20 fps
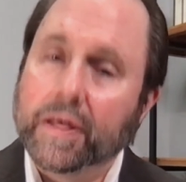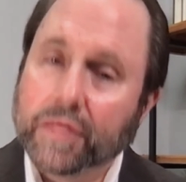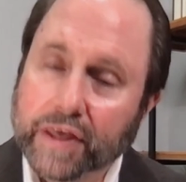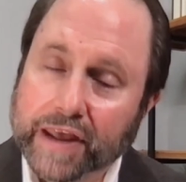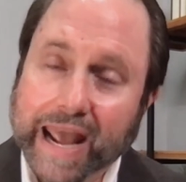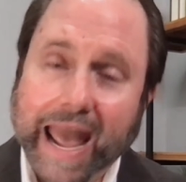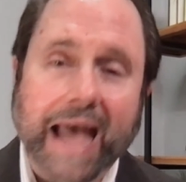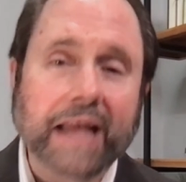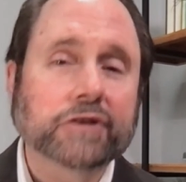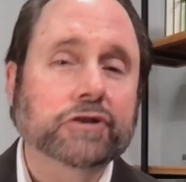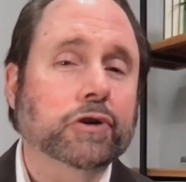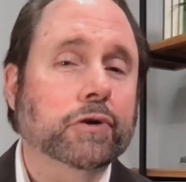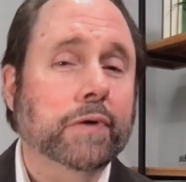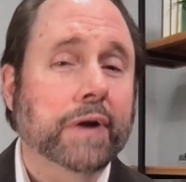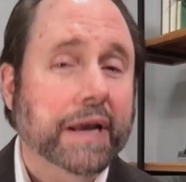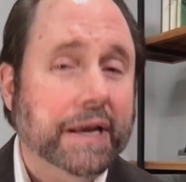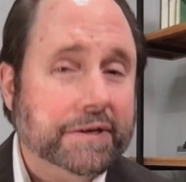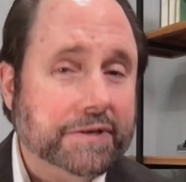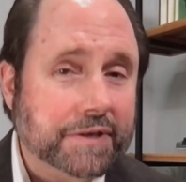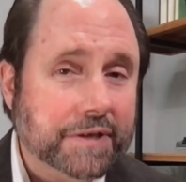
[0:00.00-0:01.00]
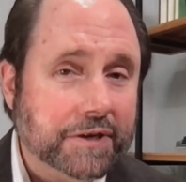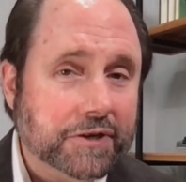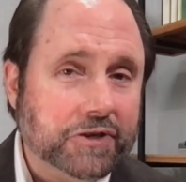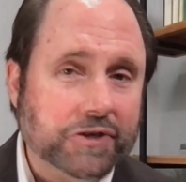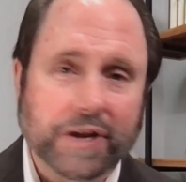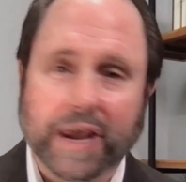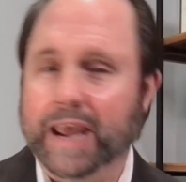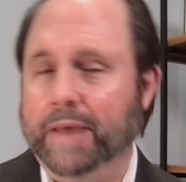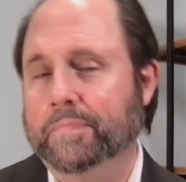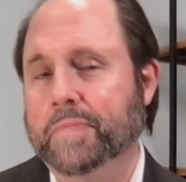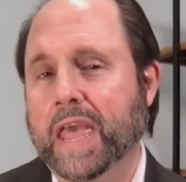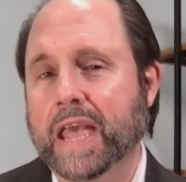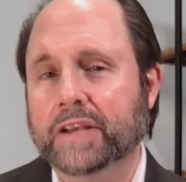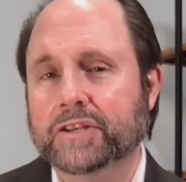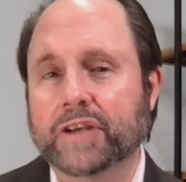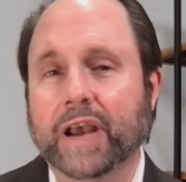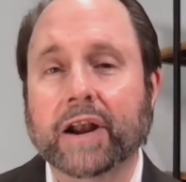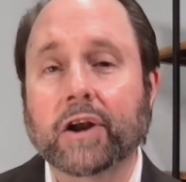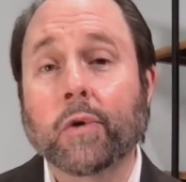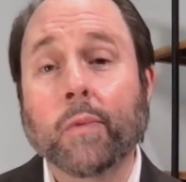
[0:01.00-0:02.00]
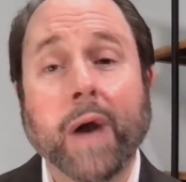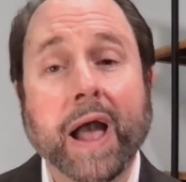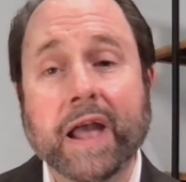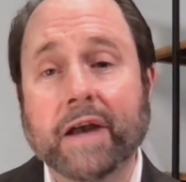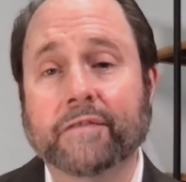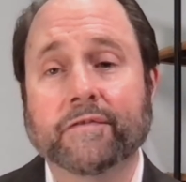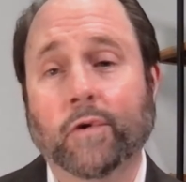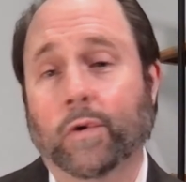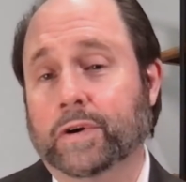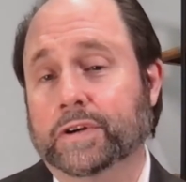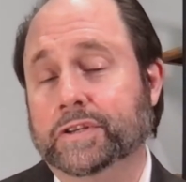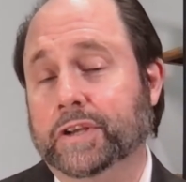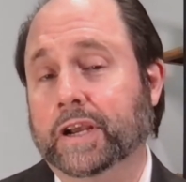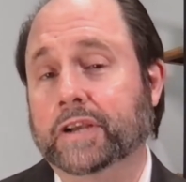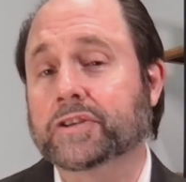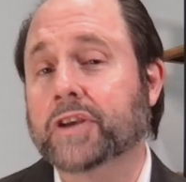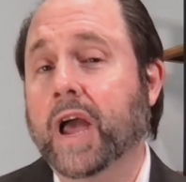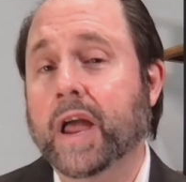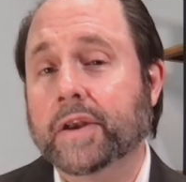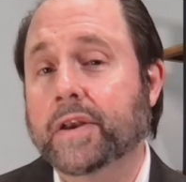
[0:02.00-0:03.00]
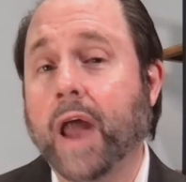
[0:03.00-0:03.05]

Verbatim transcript: The answer is the same. Zechariah 4 6.